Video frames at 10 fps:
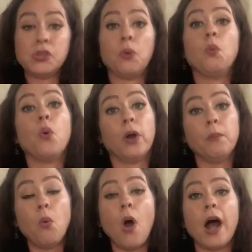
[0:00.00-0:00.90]
So
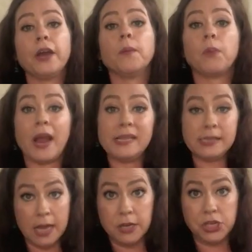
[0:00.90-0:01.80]
warm water, bright
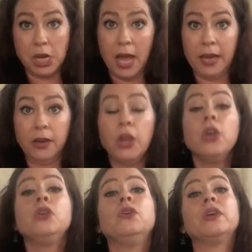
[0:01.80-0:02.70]
sunshine.
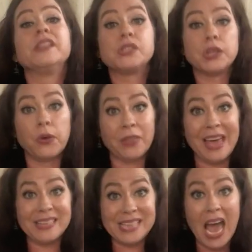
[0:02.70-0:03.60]
You can slow
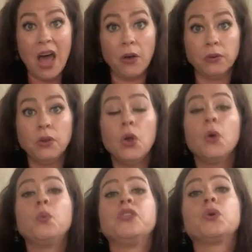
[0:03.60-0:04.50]
that down
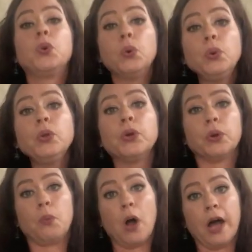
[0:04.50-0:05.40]
with
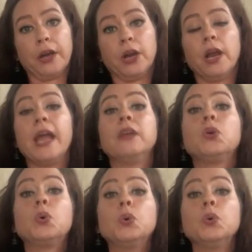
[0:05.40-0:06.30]
cooler water and
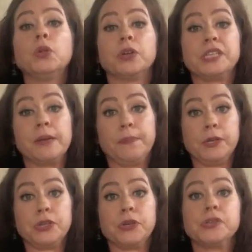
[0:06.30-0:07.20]
cooler
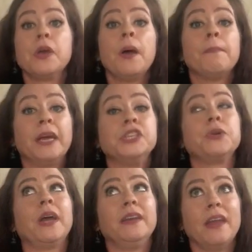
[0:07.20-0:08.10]
temperatures. Mind
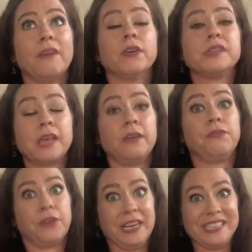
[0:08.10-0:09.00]
you, I never said
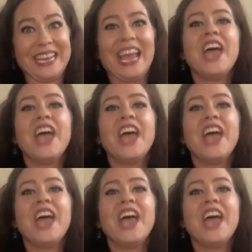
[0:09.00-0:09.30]
freezing.